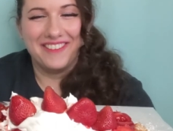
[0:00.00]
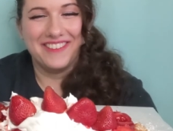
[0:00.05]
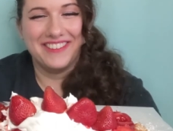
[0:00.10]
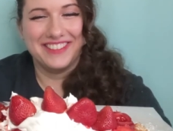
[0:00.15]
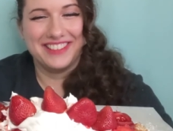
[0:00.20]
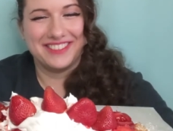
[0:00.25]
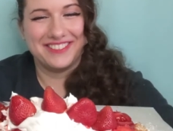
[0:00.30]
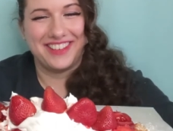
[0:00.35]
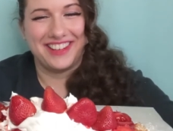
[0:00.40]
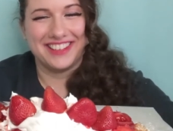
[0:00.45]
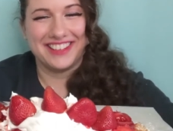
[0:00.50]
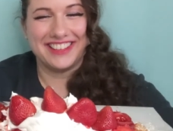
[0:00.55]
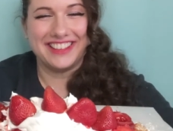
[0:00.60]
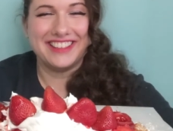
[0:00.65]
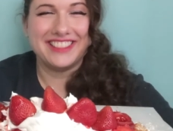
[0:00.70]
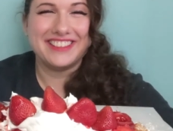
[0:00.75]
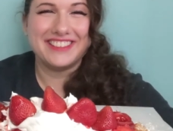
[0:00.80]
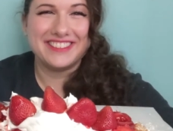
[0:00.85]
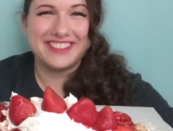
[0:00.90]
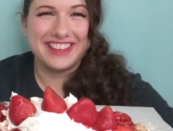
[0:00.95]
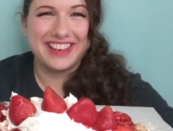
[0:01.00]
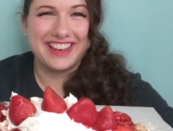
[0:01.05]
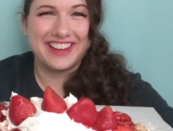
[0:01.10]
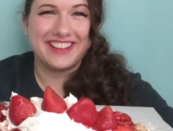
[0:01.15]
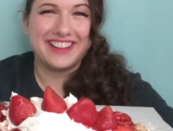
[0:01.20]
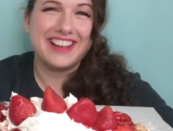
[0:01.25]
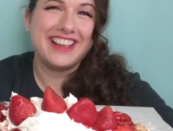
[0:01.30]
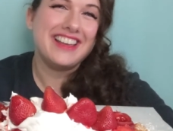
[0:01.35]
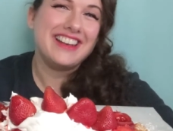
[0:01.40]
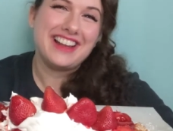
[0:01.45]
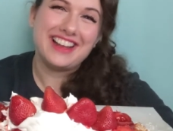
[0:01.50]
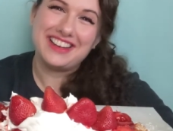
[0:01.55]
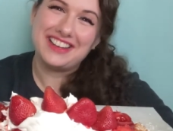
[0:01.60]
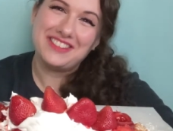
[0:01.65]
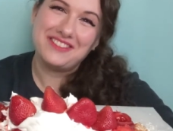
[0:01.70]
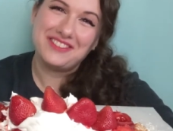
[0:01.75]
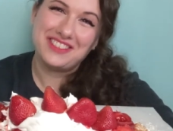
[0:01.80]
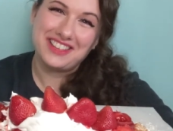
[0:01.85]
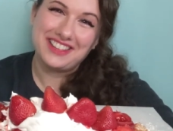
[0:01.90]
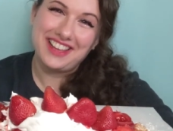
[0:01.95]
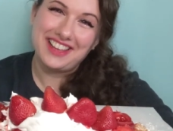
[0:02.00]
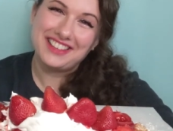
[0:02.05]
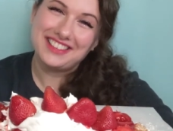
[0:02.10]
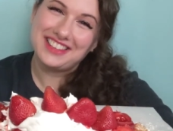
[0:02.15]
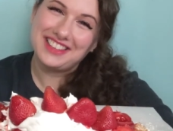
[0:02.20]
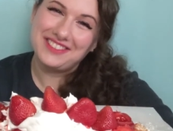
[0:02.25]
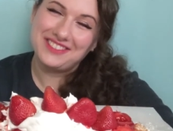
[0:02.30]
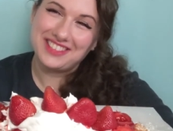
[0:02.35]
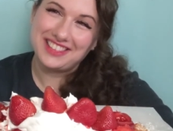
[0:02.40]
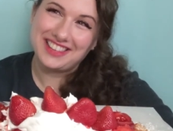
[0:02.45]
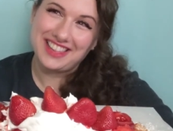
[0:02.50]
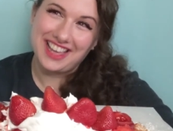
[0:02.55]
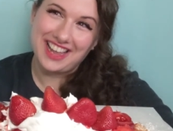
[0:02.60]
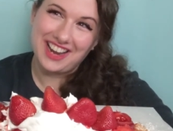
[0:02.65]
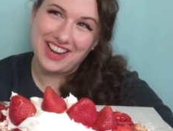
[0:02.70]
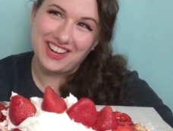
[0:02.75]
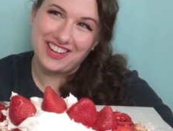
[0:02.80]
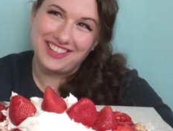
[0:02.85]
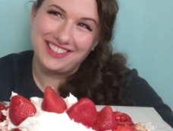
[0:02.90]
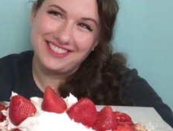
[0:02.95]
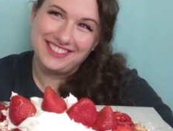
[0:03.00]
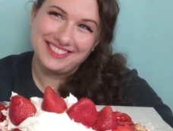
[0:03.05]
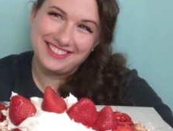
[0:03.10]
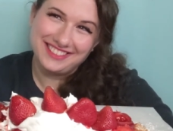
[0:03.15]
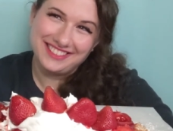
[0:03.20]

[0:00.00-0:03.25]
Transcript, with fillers: I was walking through an area and I didn't realize he was there